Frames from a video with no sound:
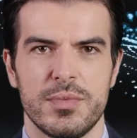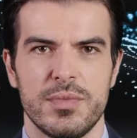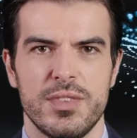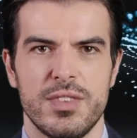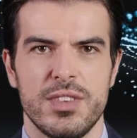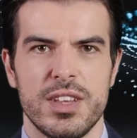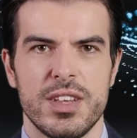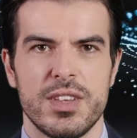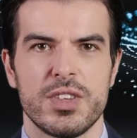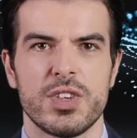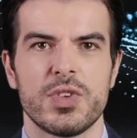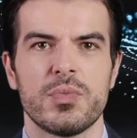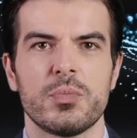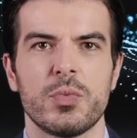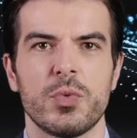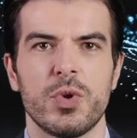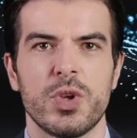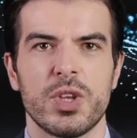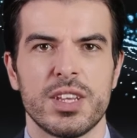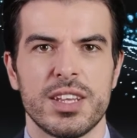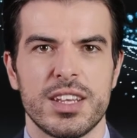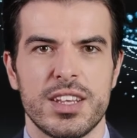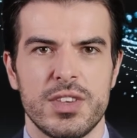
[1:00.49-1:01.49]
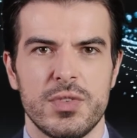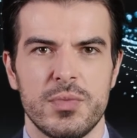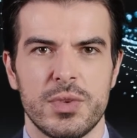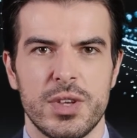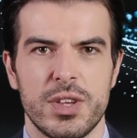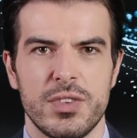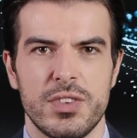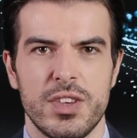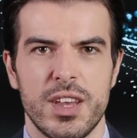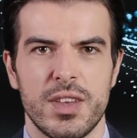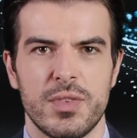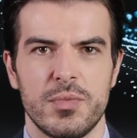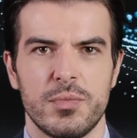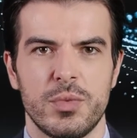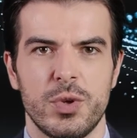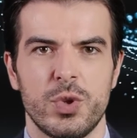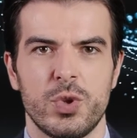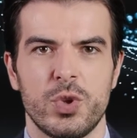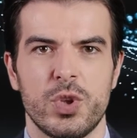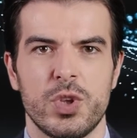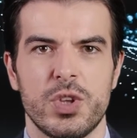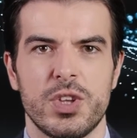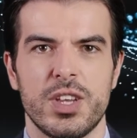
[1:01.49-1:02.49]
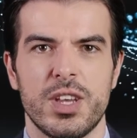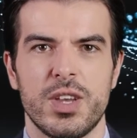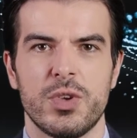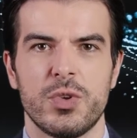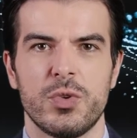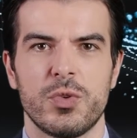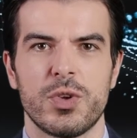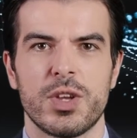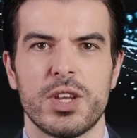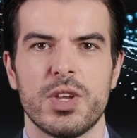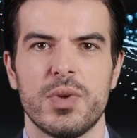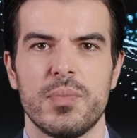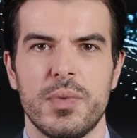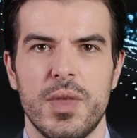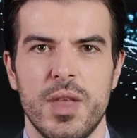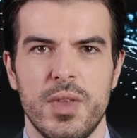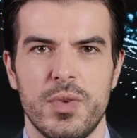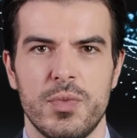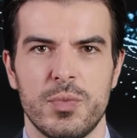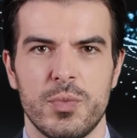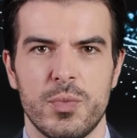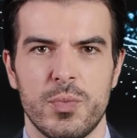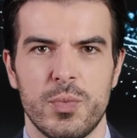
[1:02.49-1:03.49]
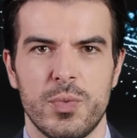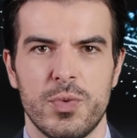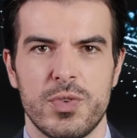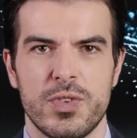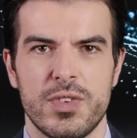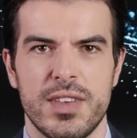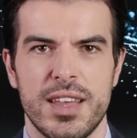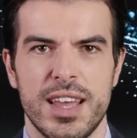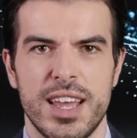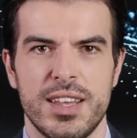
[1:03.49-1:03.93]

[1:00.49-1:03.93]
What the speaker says: Since sport is built on mutually agreed-upon rules